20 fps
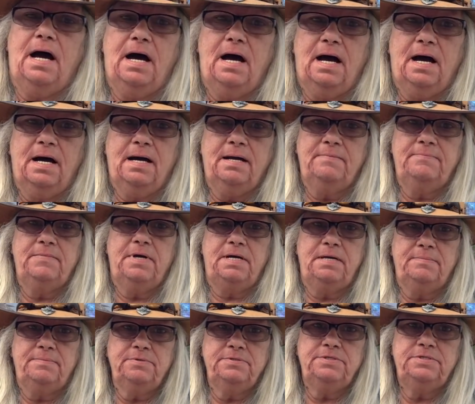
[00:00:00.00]
I'm
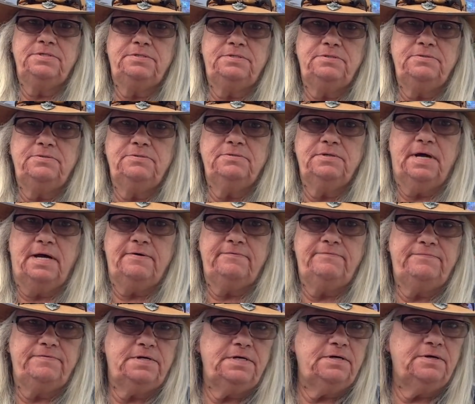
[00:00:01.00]
able to do
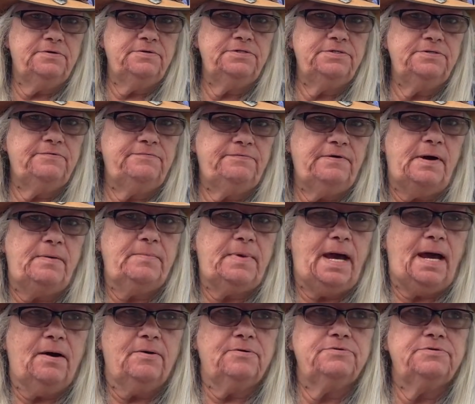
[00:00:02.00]
live videos if I'm
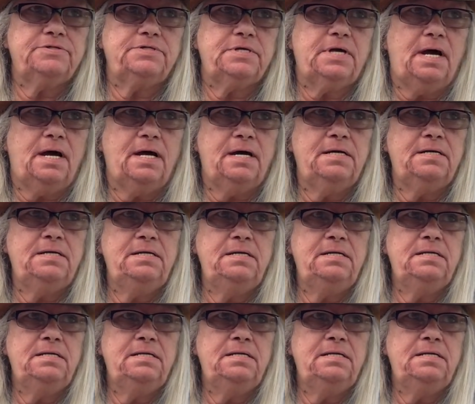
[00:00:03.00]
outside,